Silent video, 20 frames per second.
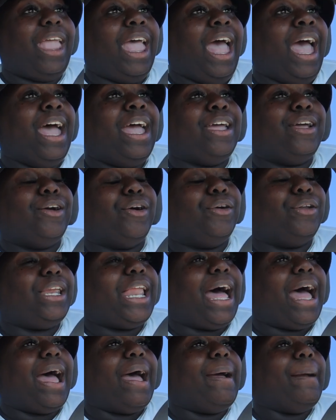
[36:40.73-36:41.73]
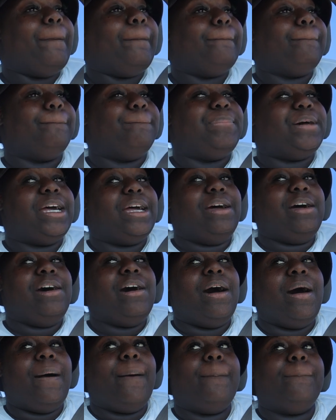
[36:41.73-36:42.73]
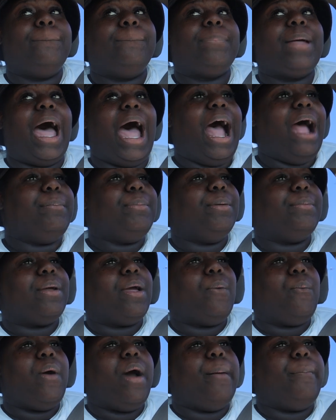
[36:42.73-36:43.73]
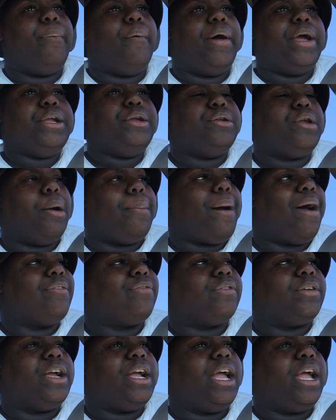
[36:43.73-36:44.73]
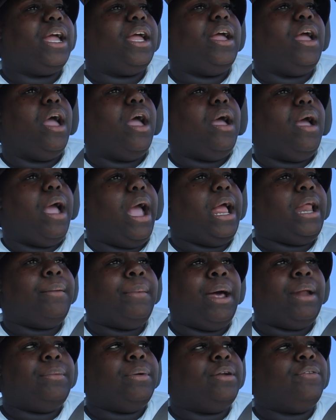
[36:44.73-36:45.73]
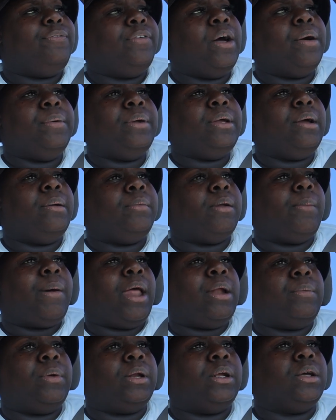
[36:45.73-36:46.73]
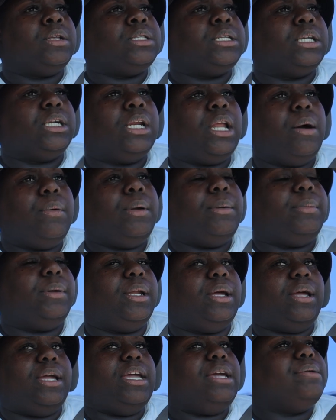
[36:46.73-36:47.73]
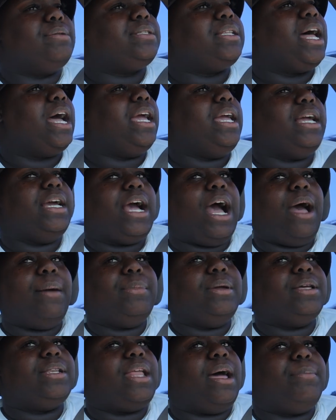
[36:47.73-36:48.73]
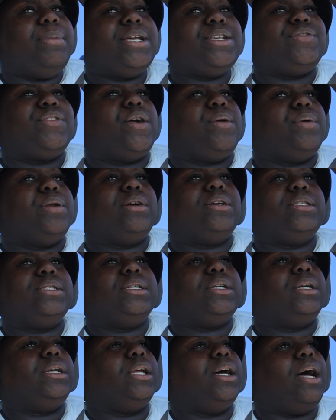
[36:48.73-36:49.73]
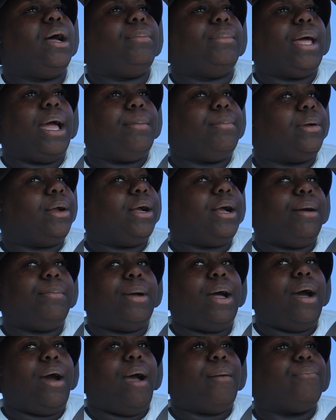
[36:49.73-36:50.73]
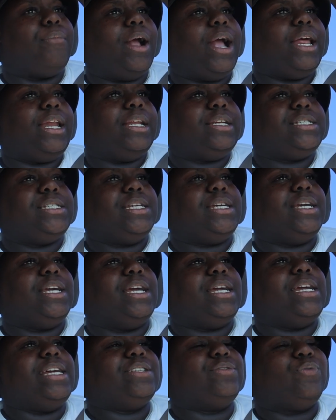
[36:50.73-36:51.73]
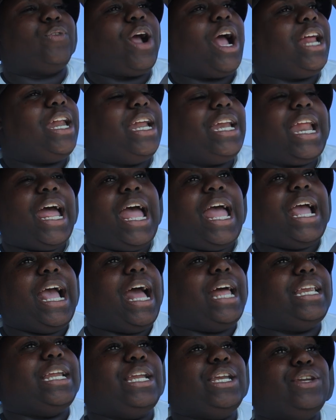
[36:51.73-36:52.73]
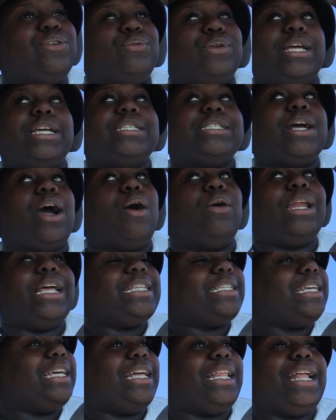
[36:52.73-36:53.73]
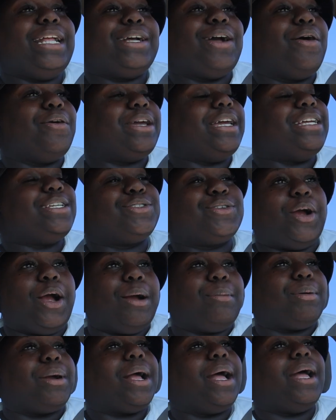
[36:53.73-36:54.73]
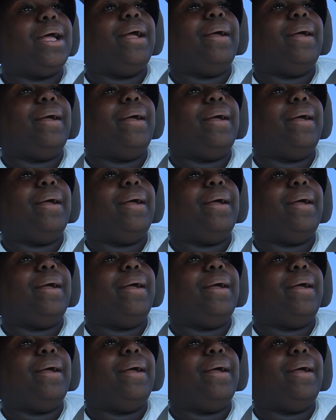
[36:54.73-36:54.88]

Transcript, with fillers: I ain't gonna lie. But um, I remember at one point, you know, my friend, anybody wanna fuck with him, nobody wanna go to the club with him or nothing. He was like, he called me, he was like, best friend, I wanna go to the club. I'm like, bro, come on, I'm ready. Shit, it's Friday night, I ain't got nothing to do. Let's go, let's let's go get drunk, bro.